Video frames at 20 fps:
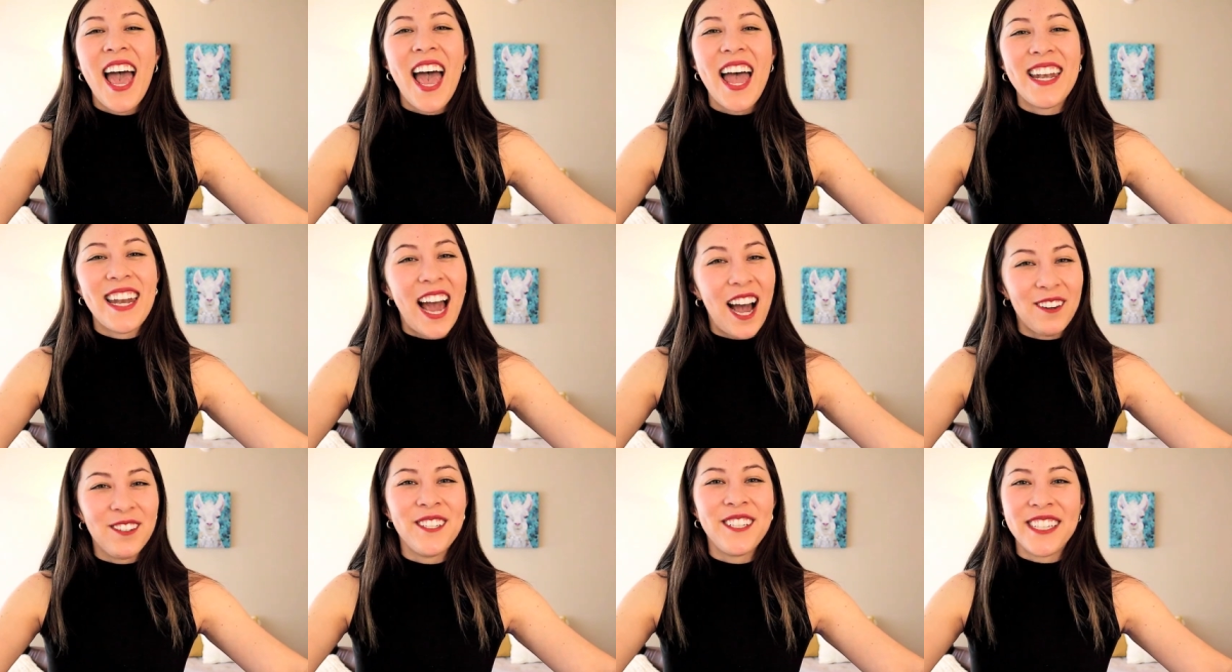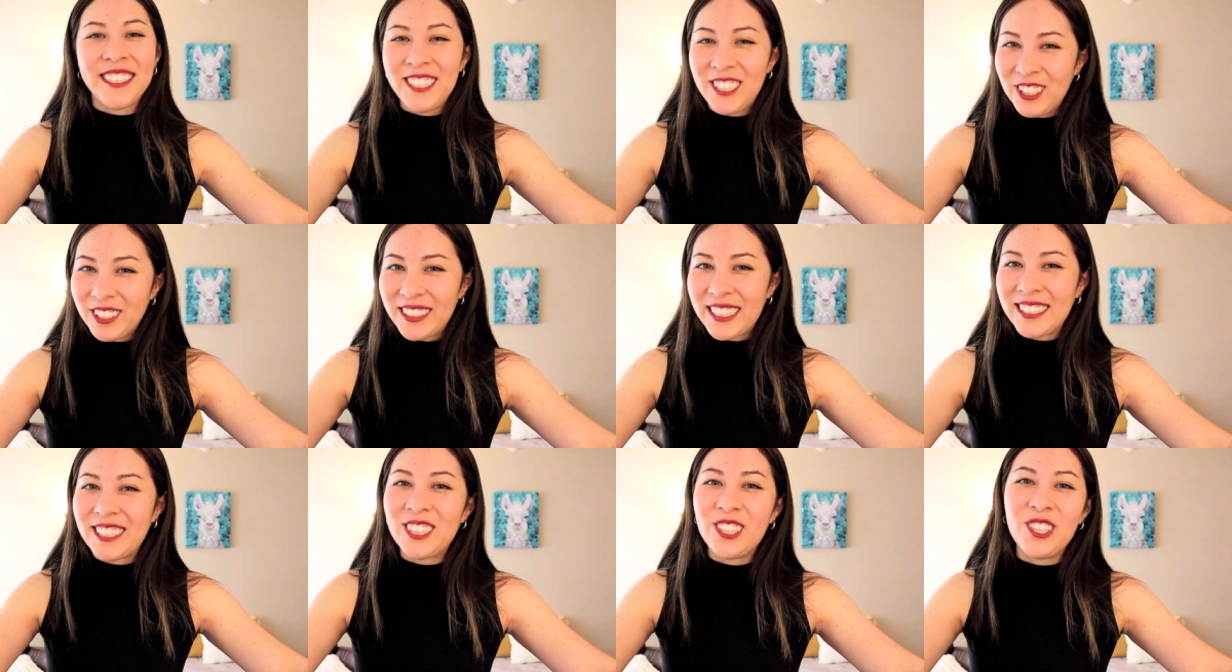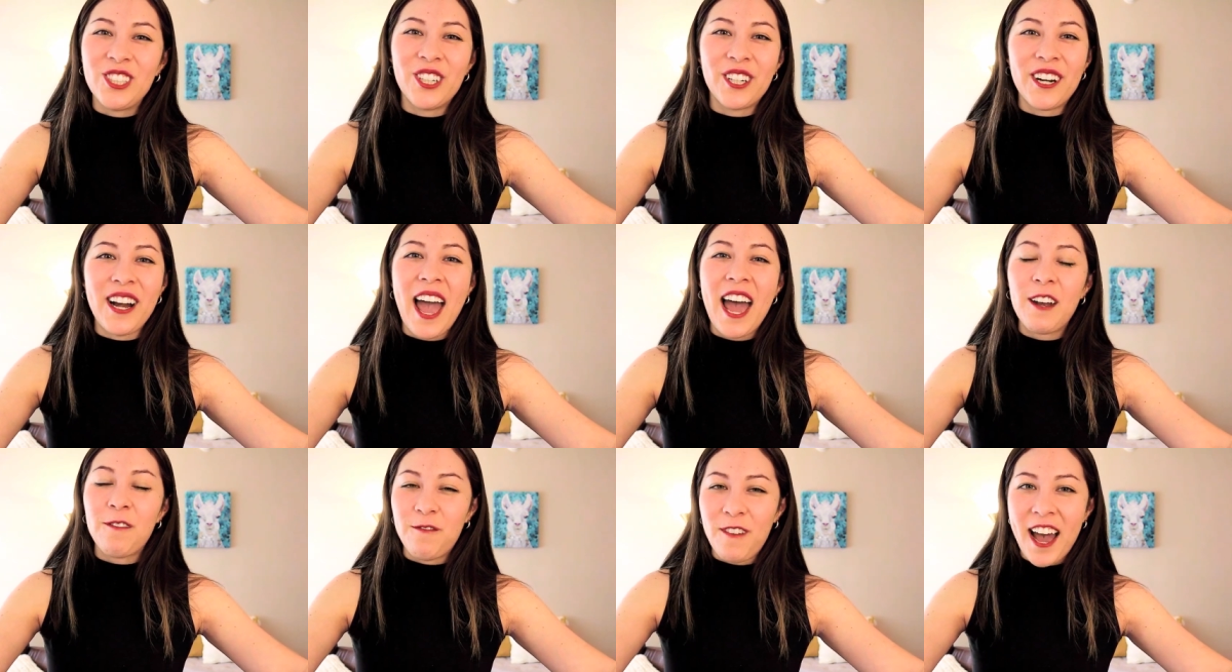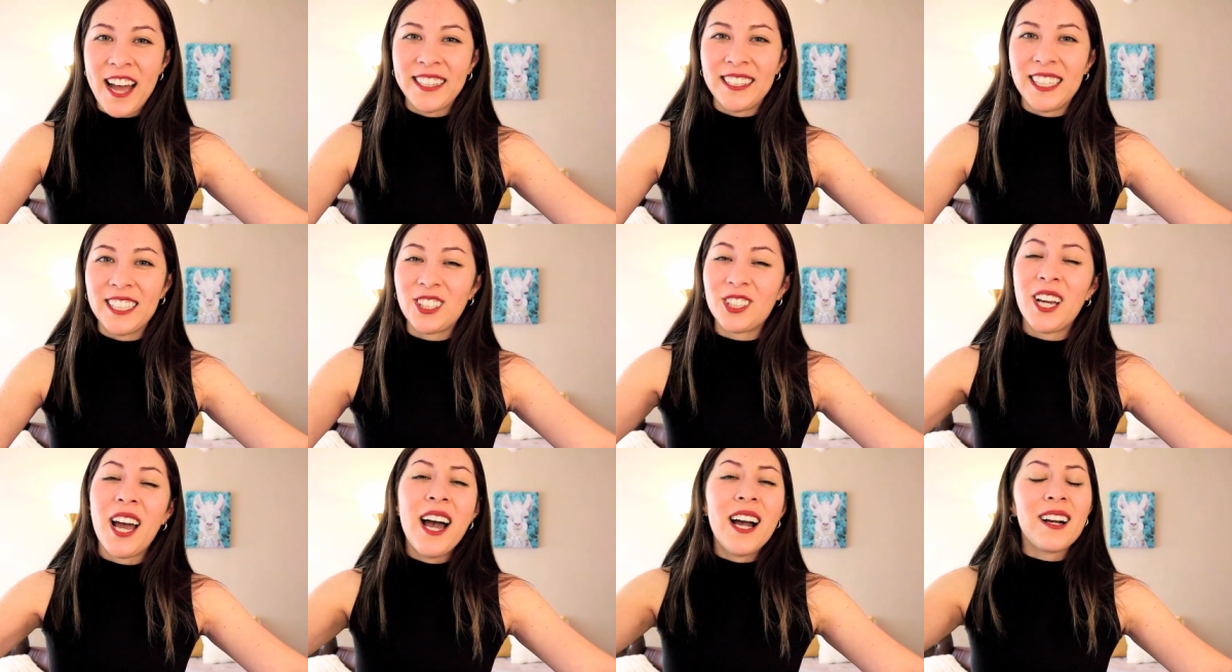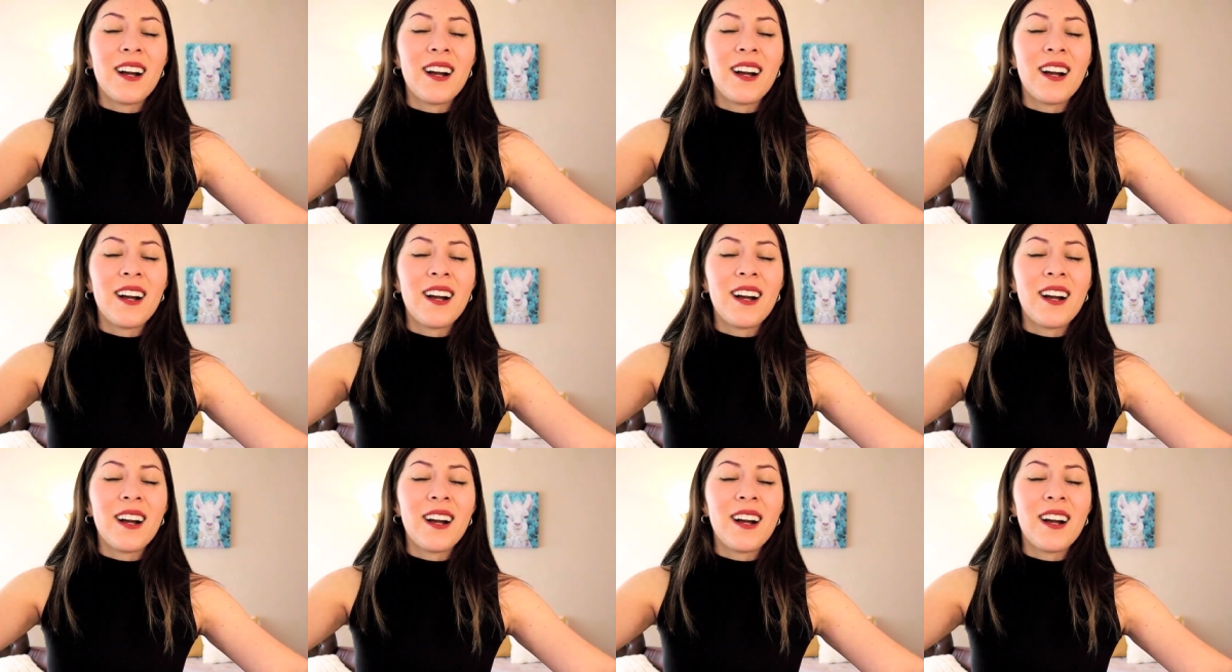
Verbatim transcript: and how you can use it to your advantage.